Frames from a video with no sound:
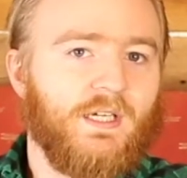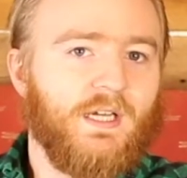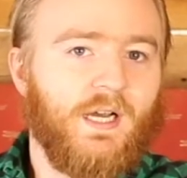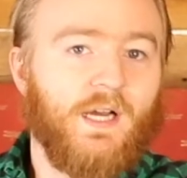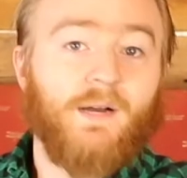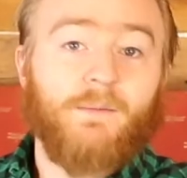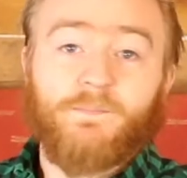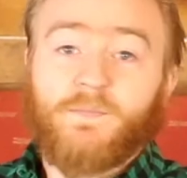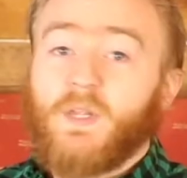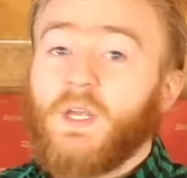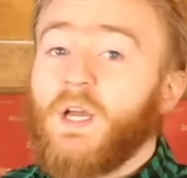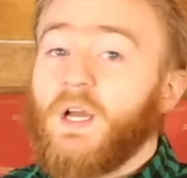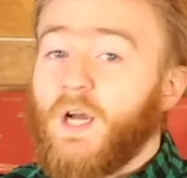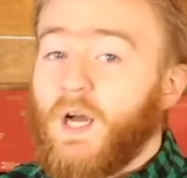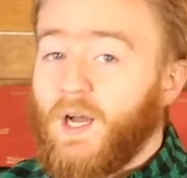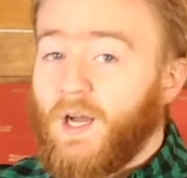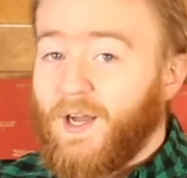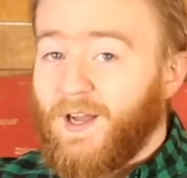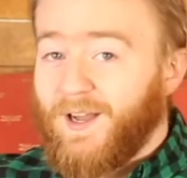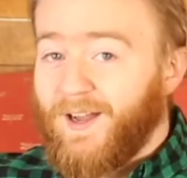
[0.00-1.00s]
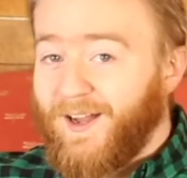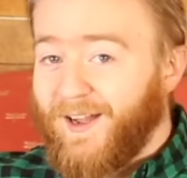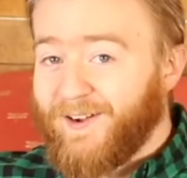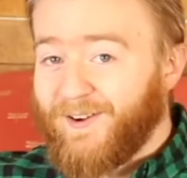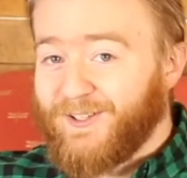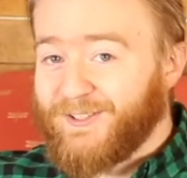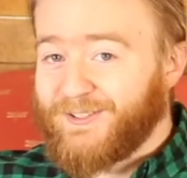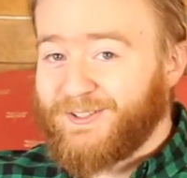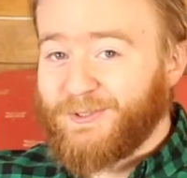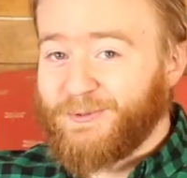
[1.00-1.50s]
I
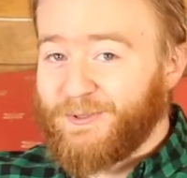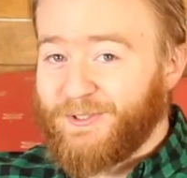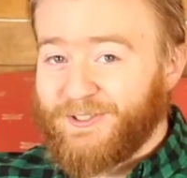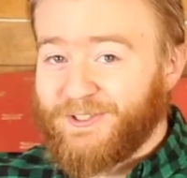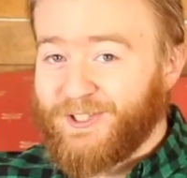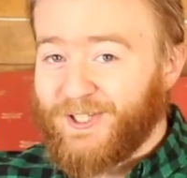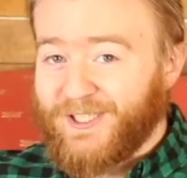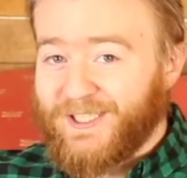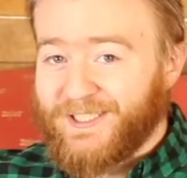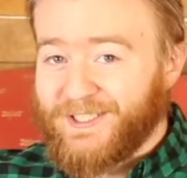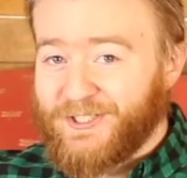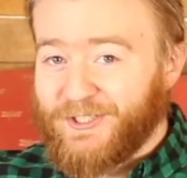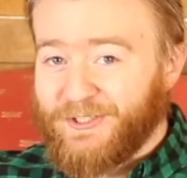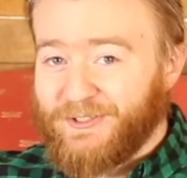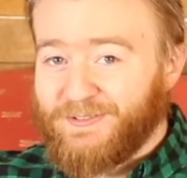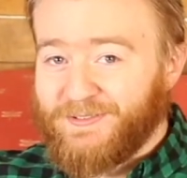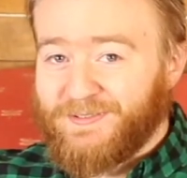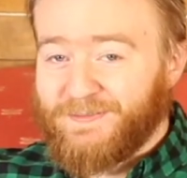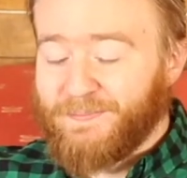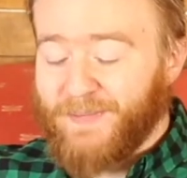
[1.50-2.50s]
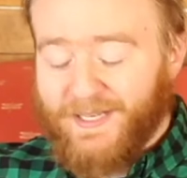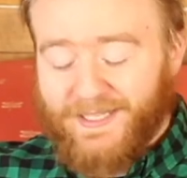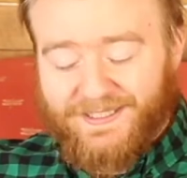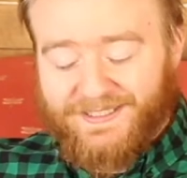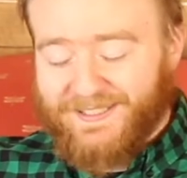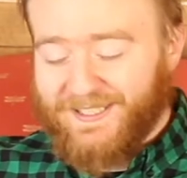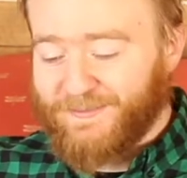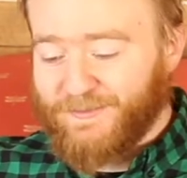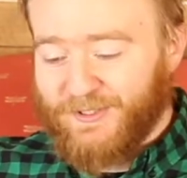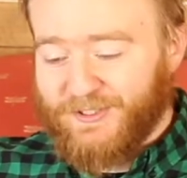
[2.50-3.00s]
also would encourage you, many
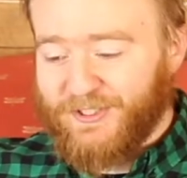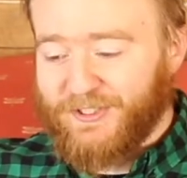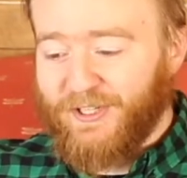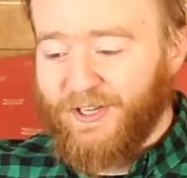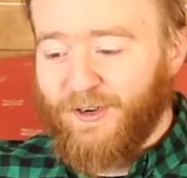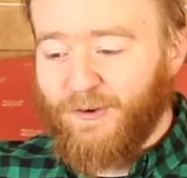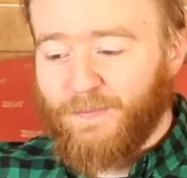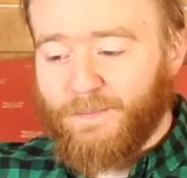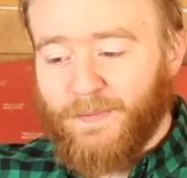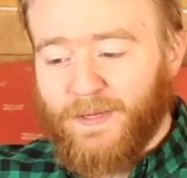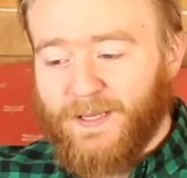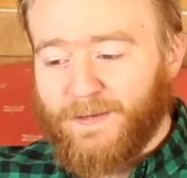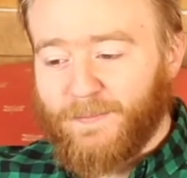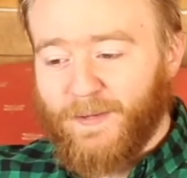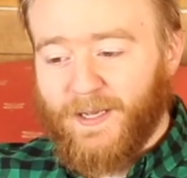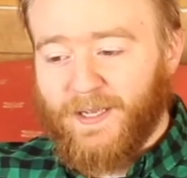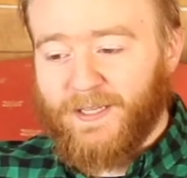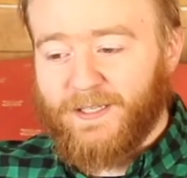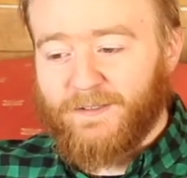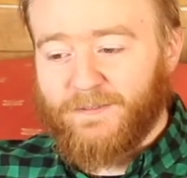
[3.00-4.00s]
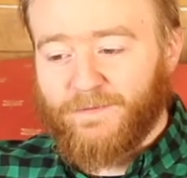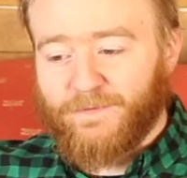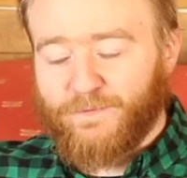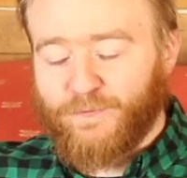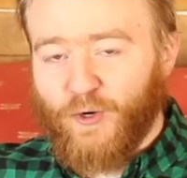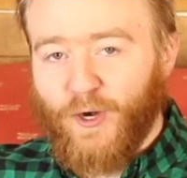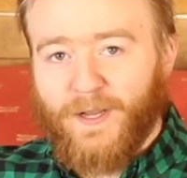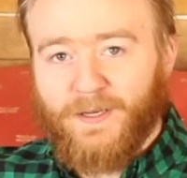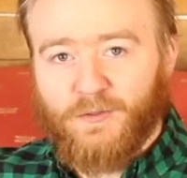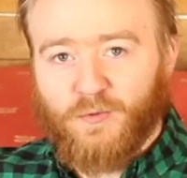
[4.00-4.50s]
summers ago, me and my
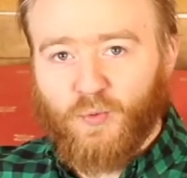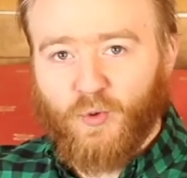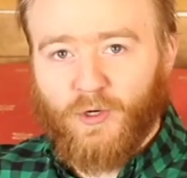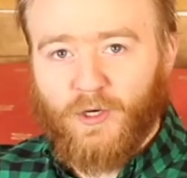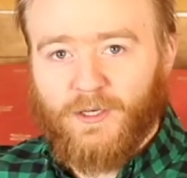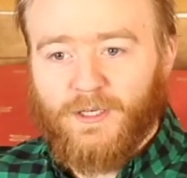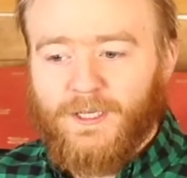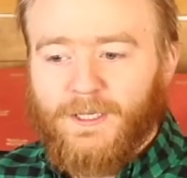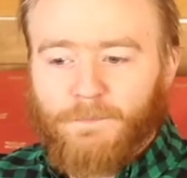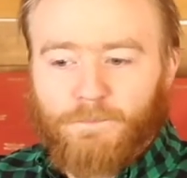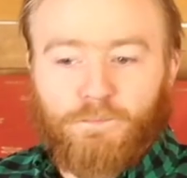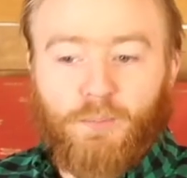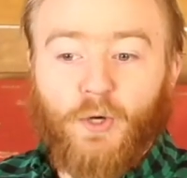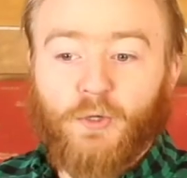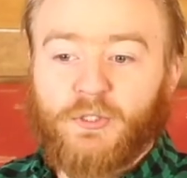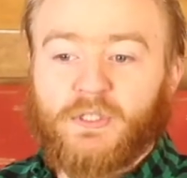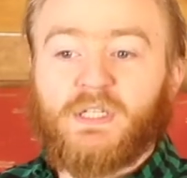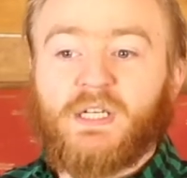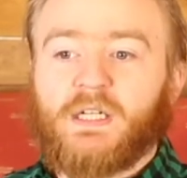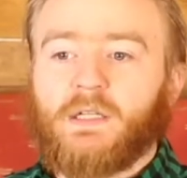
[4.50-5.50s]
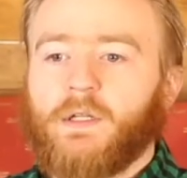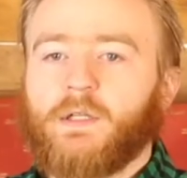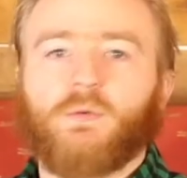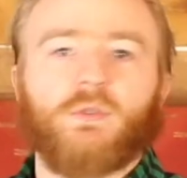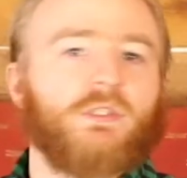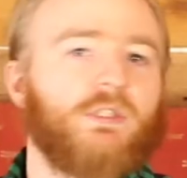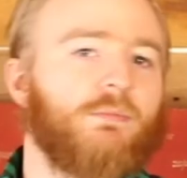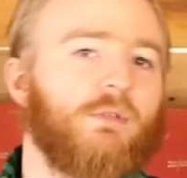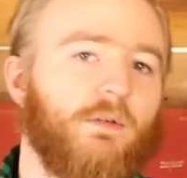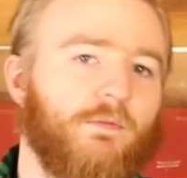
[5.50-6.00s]
friend were both dealing with
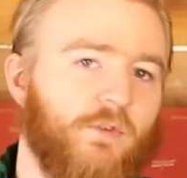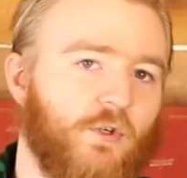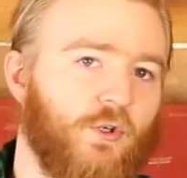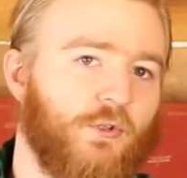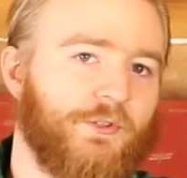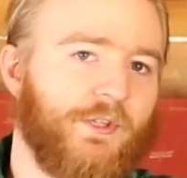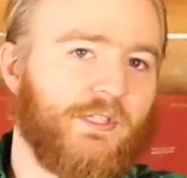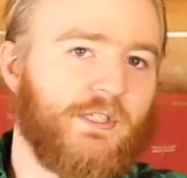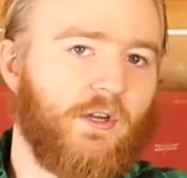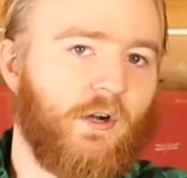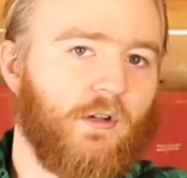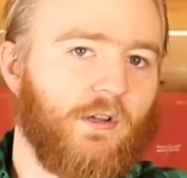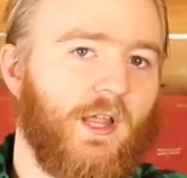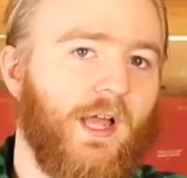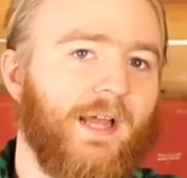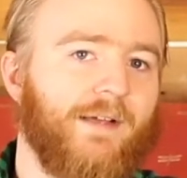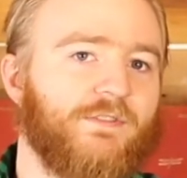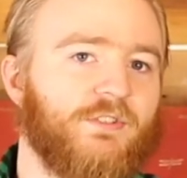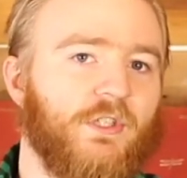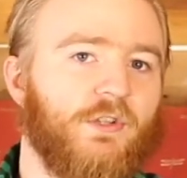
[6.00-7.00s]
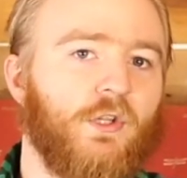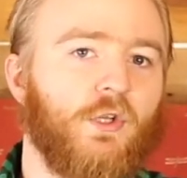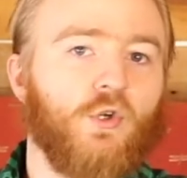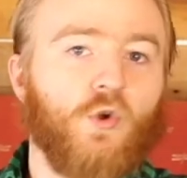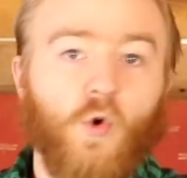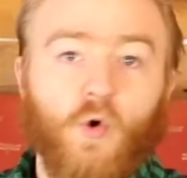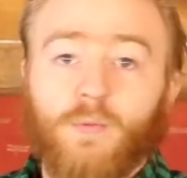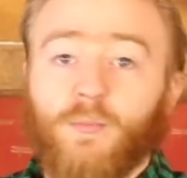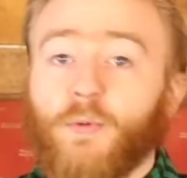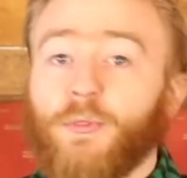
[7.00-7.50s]
some difficulties in our lives, and the
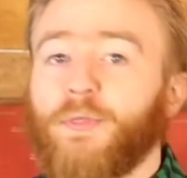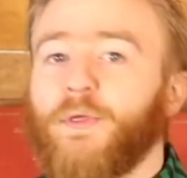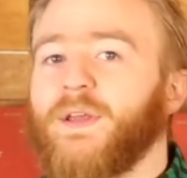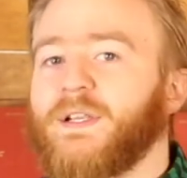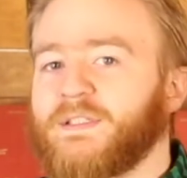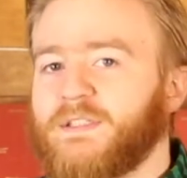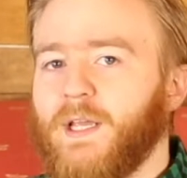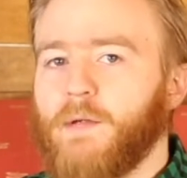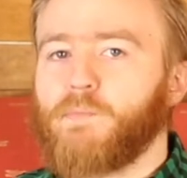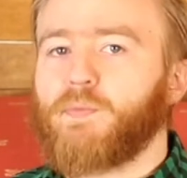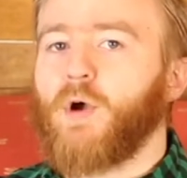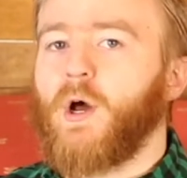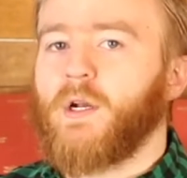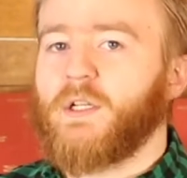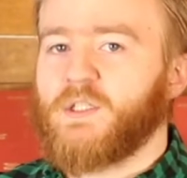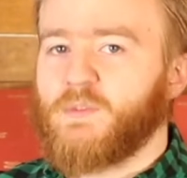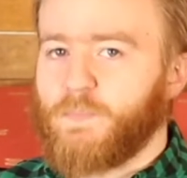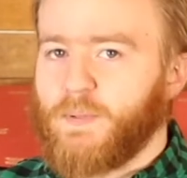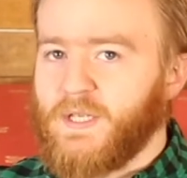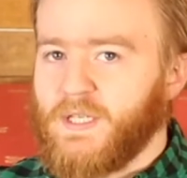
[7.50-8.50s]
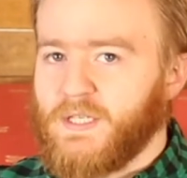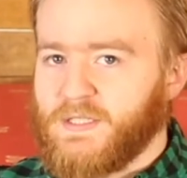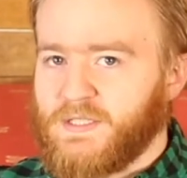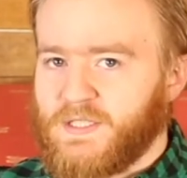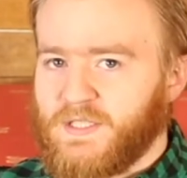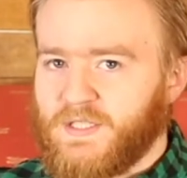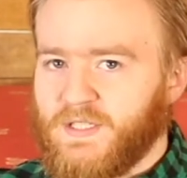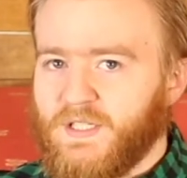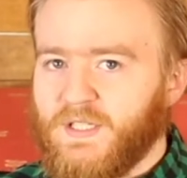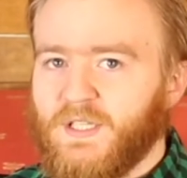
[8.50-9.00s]
normal things that brought us
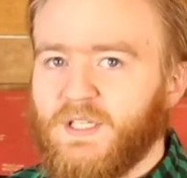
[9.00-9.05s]
peace